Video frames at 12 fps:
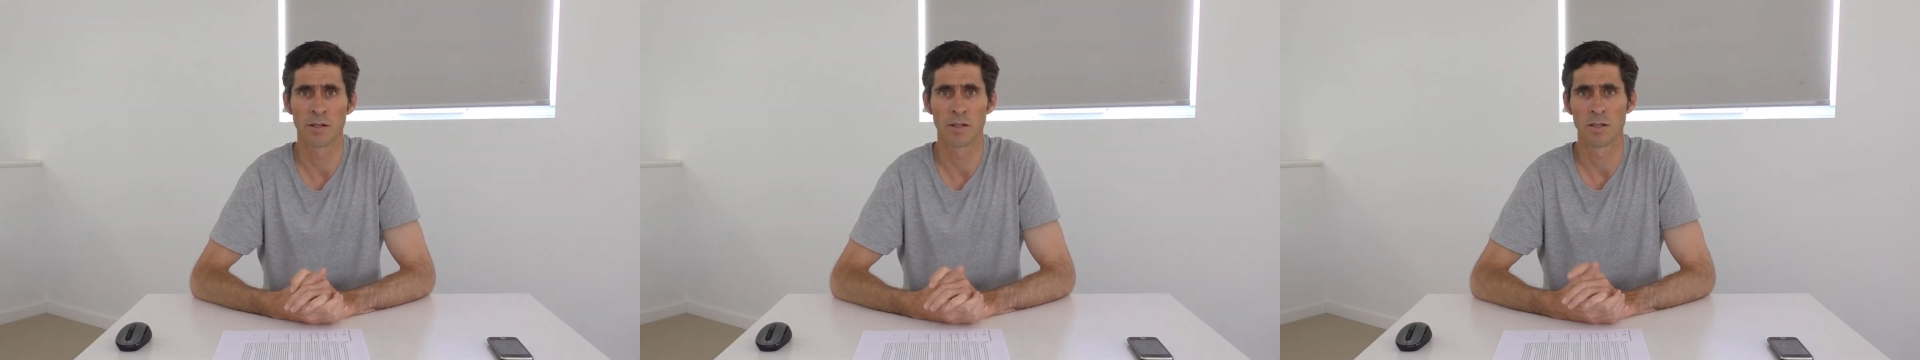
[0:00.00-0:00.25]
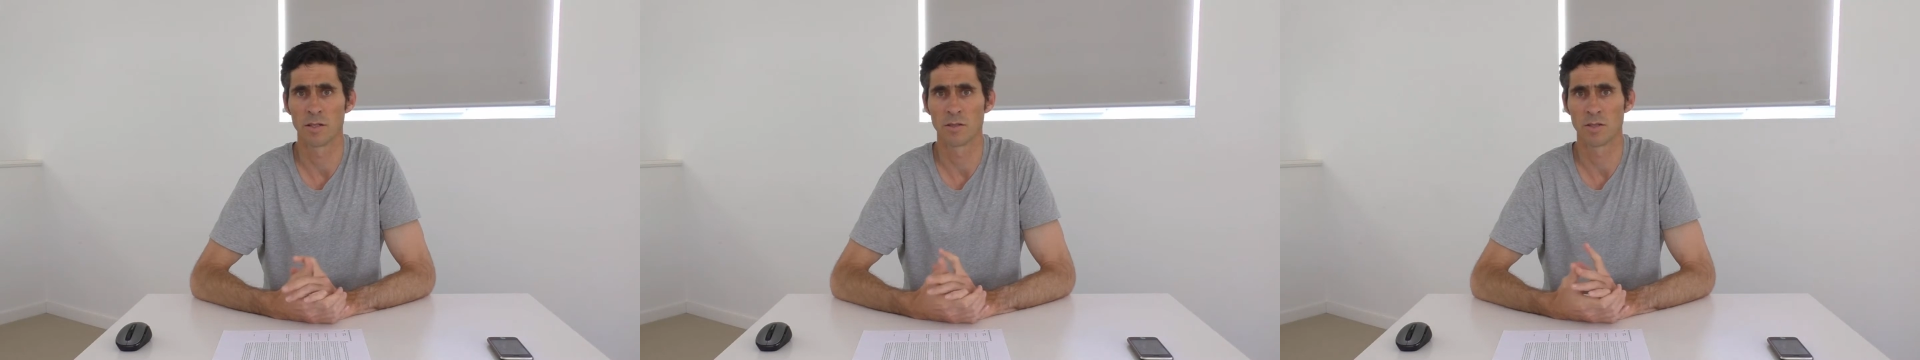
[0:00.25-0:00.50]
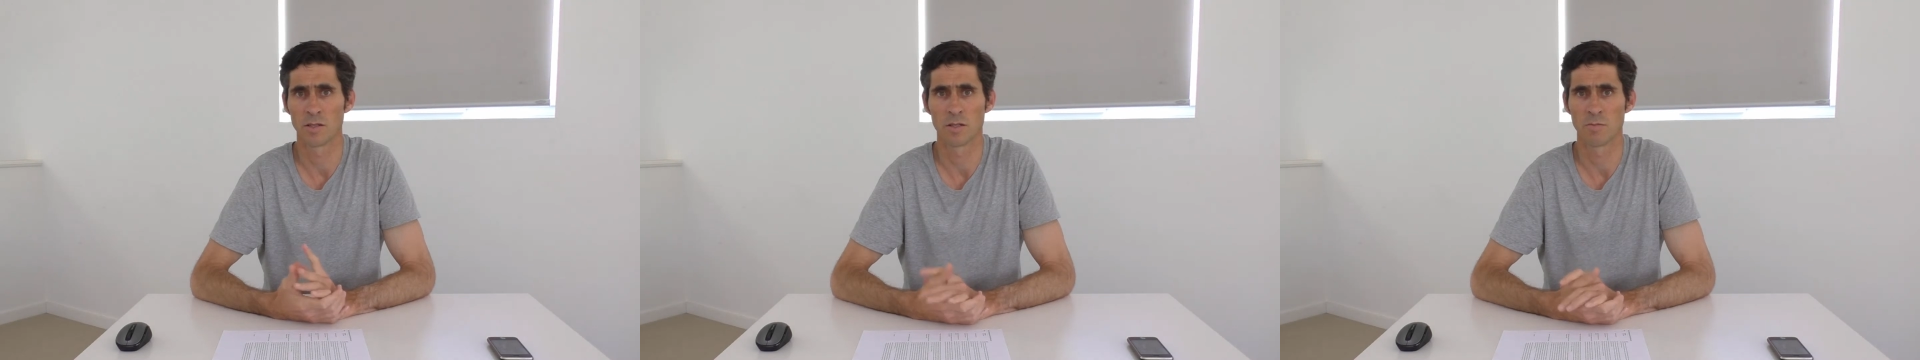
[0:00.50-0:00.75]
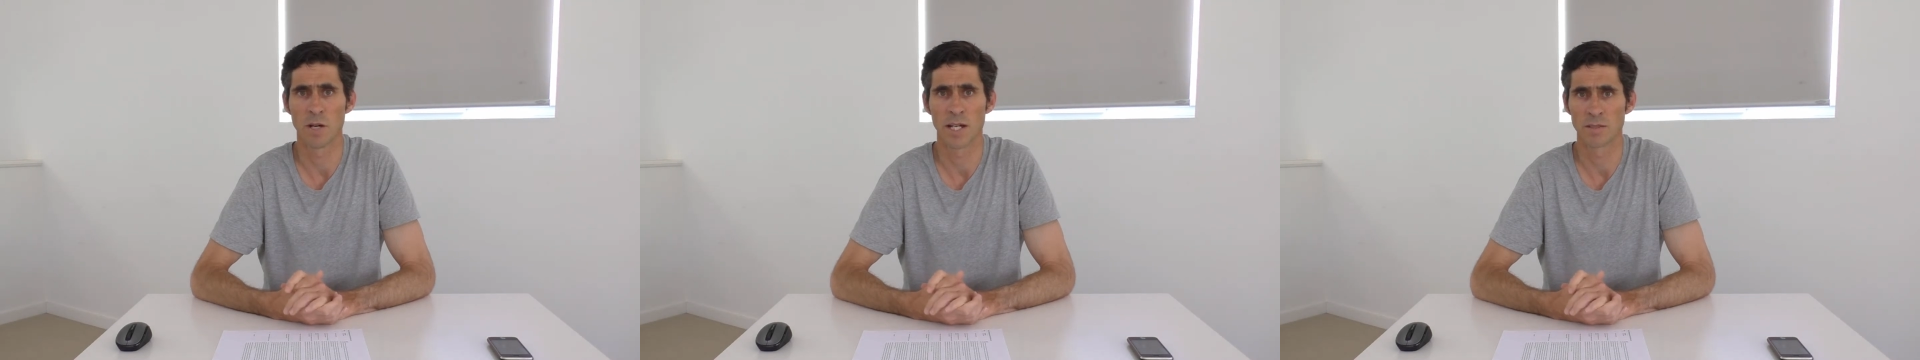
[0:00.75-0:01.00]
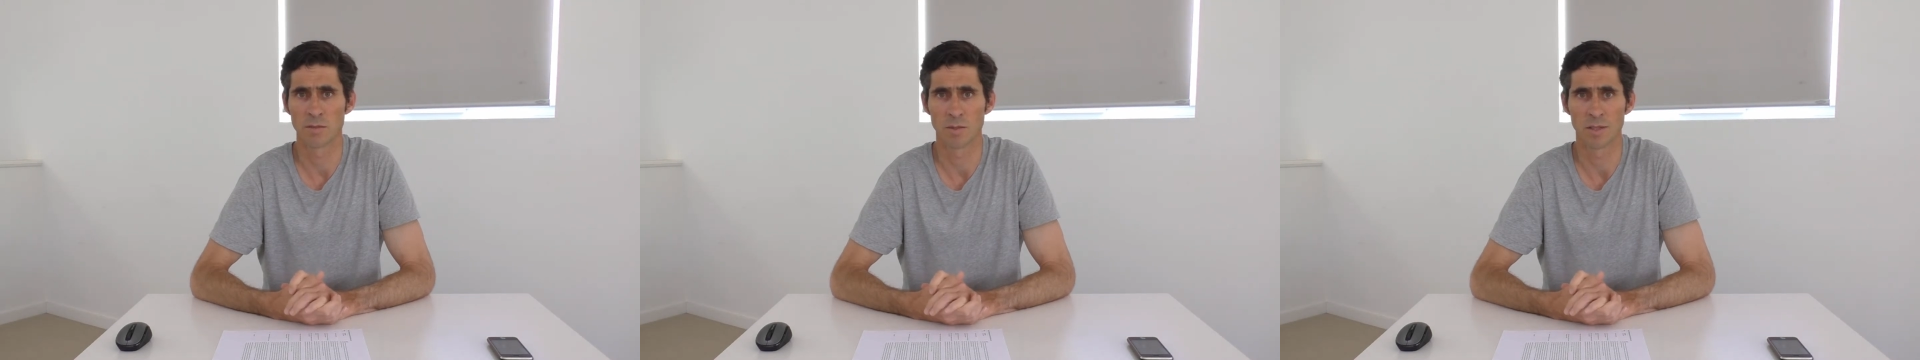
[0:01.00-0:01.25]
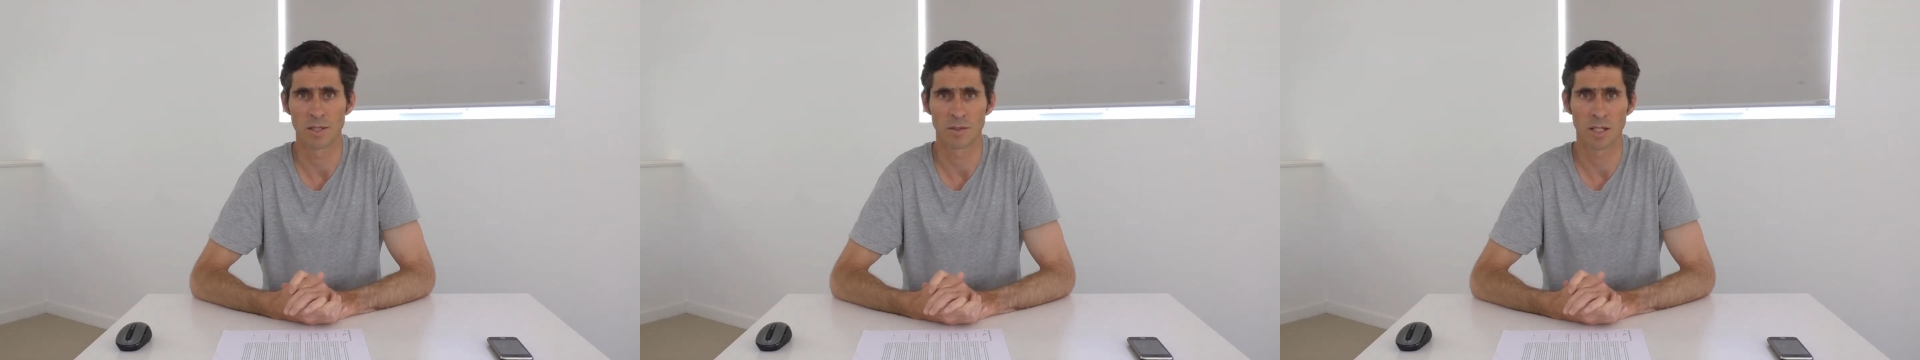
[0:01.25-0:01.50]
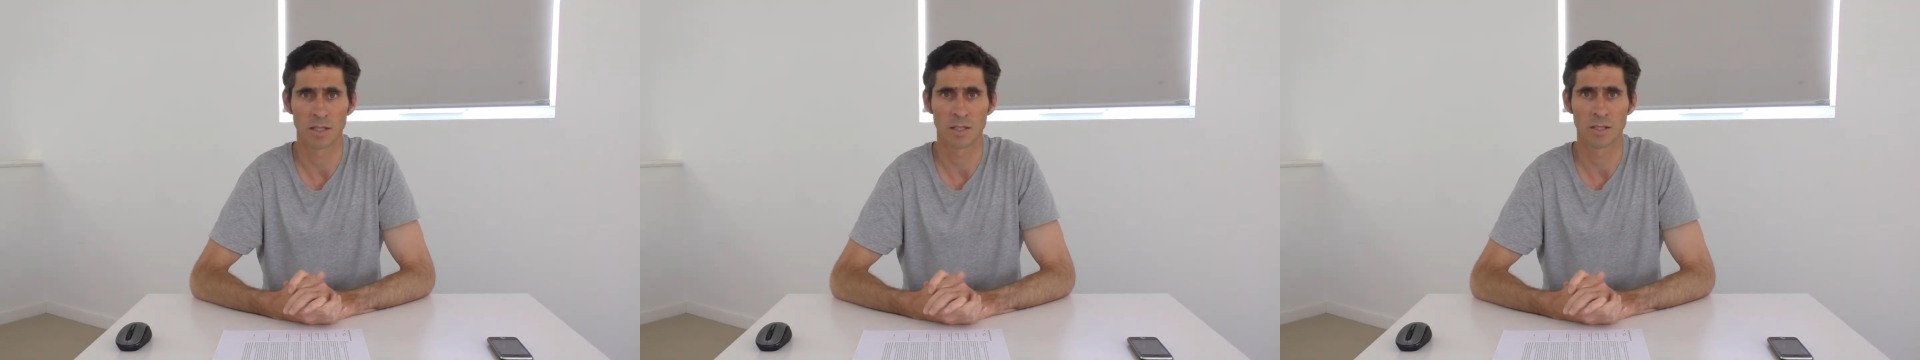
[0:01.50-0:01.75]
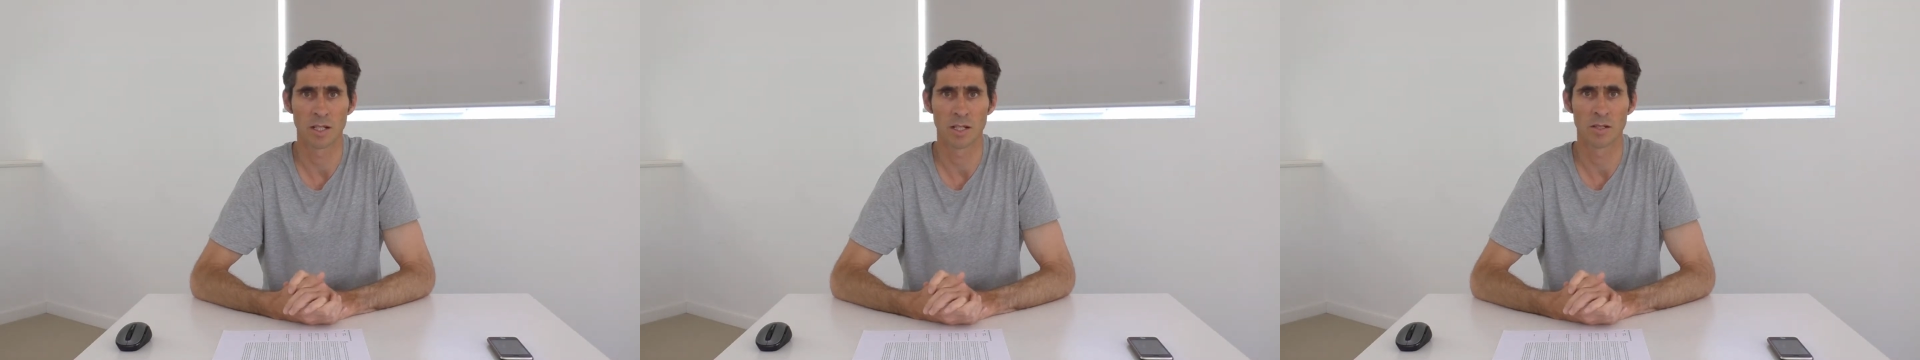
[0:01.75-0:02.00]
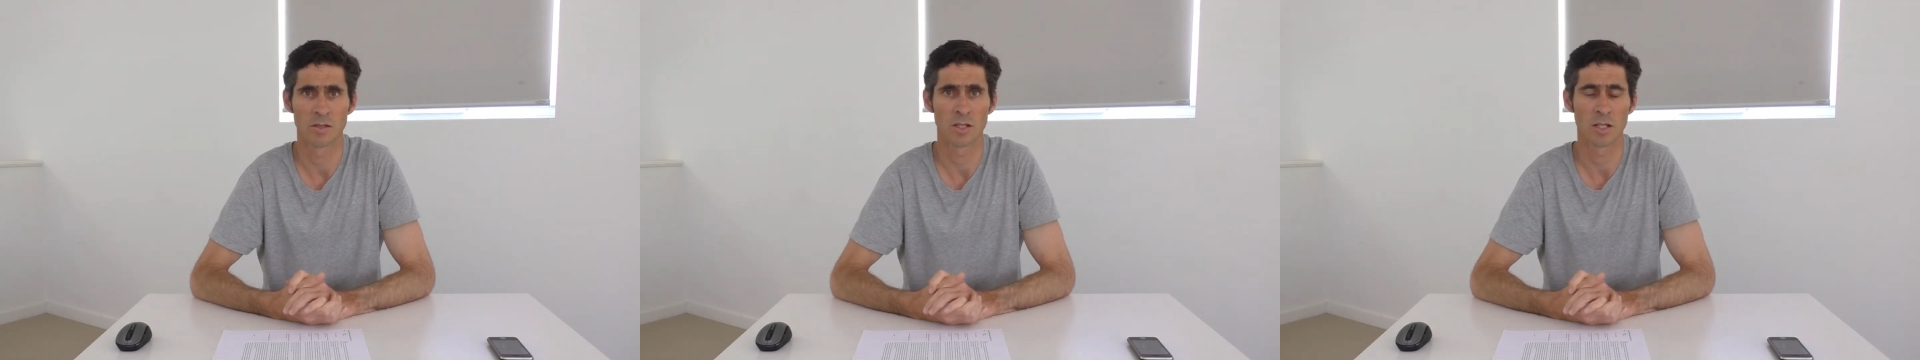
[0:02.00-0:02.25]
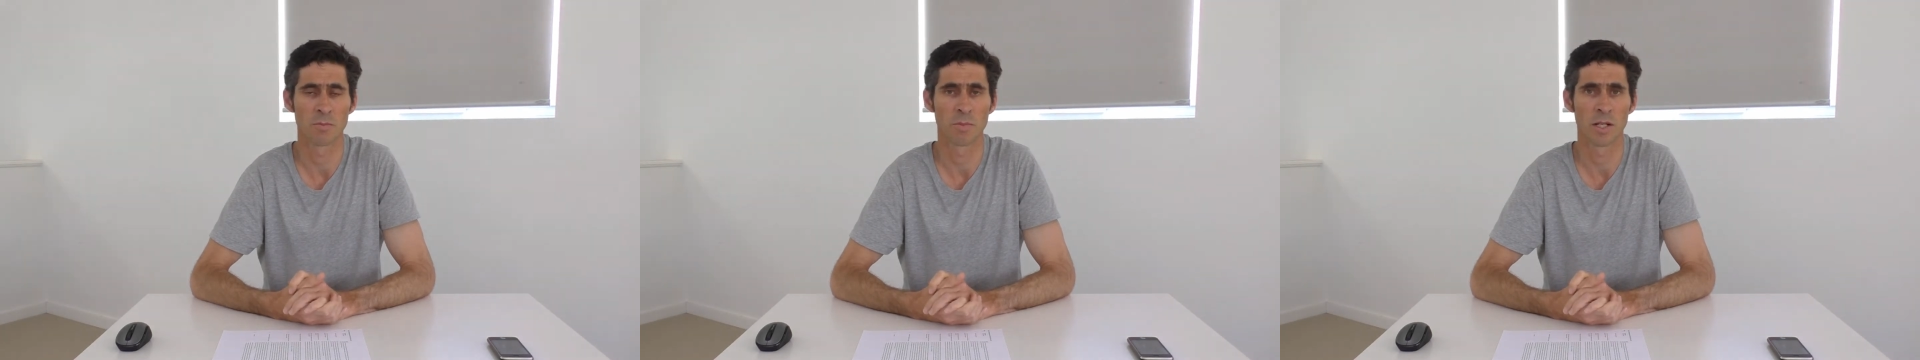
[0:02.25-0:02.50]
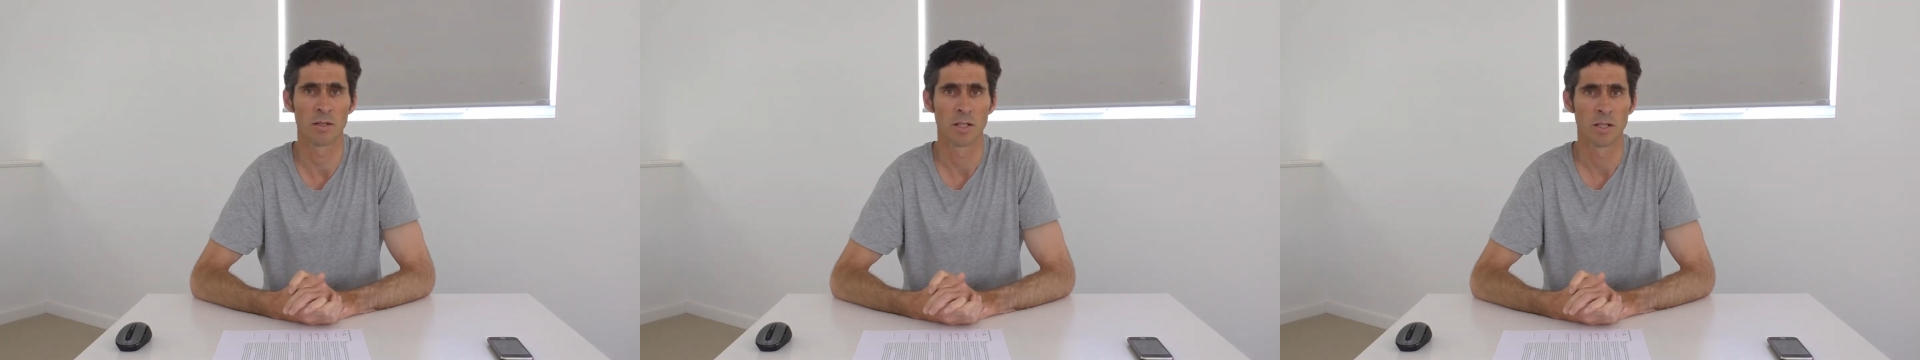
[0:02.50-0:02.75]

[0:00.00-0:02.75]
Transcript: and it just makes them think they can get it cheaper.